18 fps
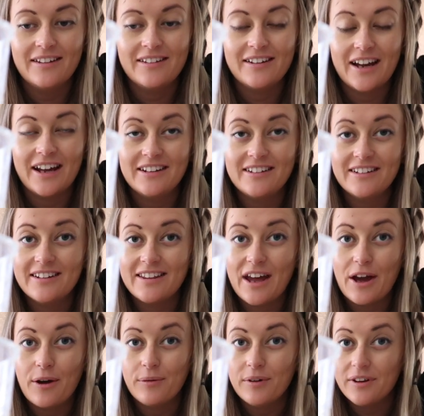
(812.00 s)
See, I did
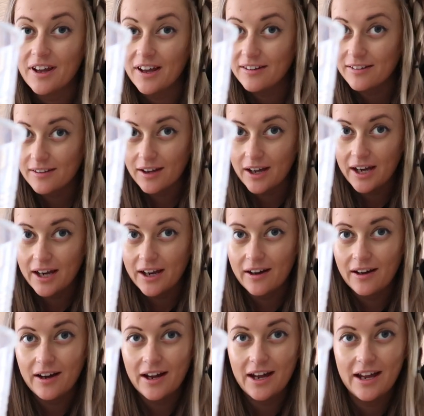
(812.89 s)
that with
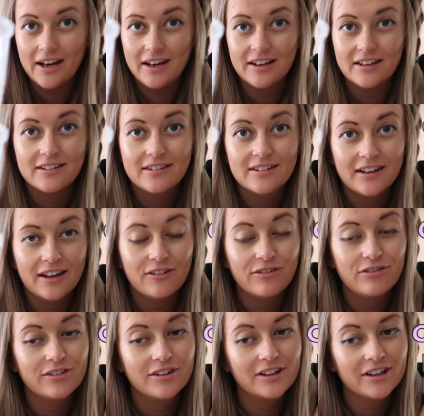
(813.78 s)
Isaiah and it
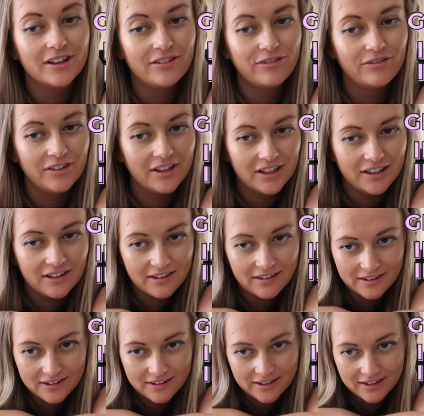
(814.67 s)
definitely
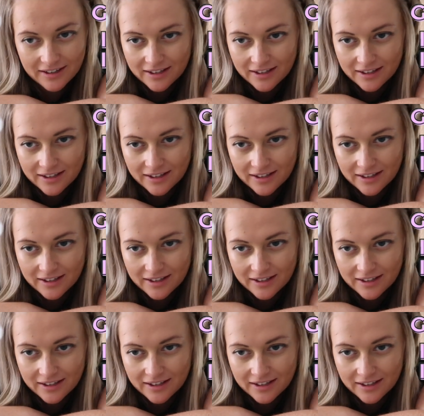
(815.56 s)
fizzed,